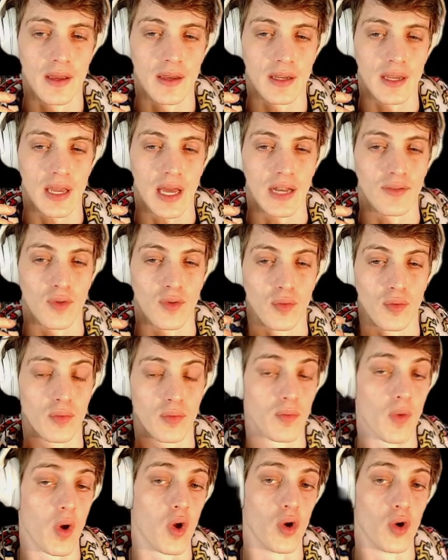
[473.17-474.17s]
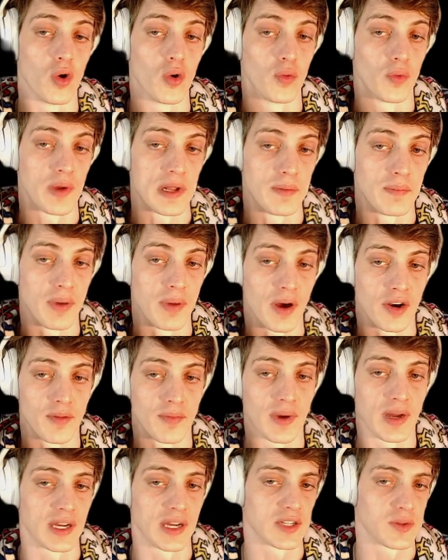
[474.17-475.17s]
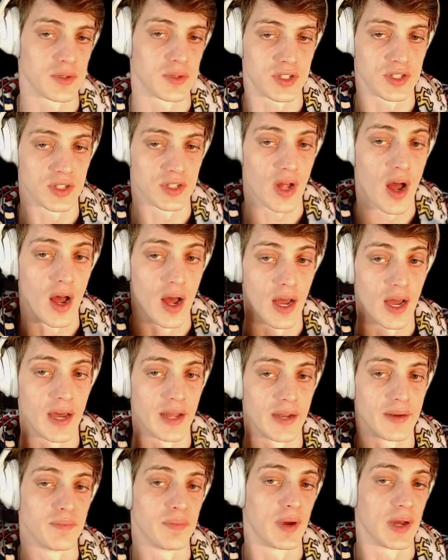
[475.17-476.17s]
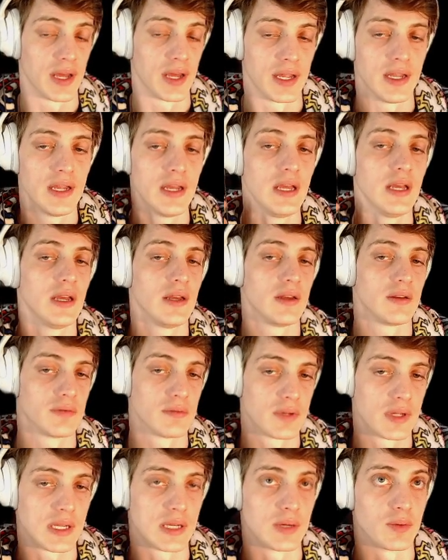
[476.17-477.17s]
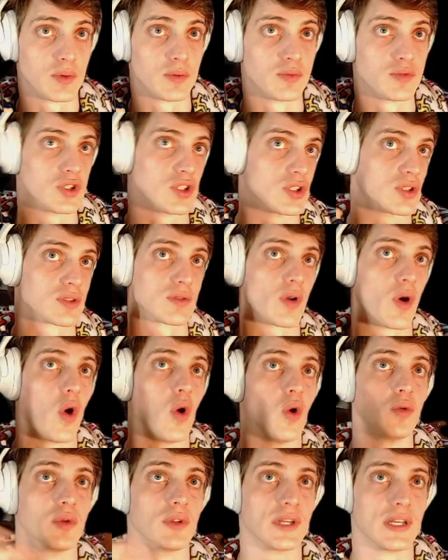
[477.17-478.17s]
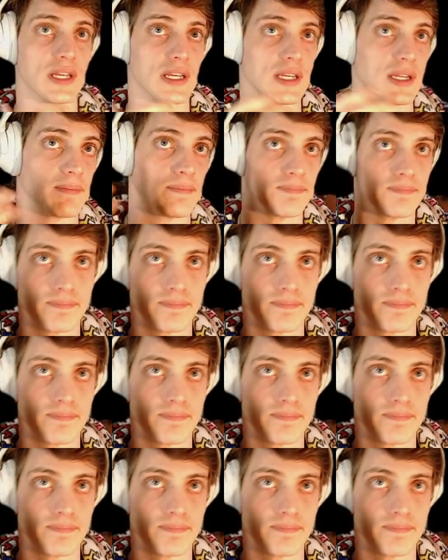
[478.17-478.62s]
kind of a all red Potter box, which is odd, but it would just only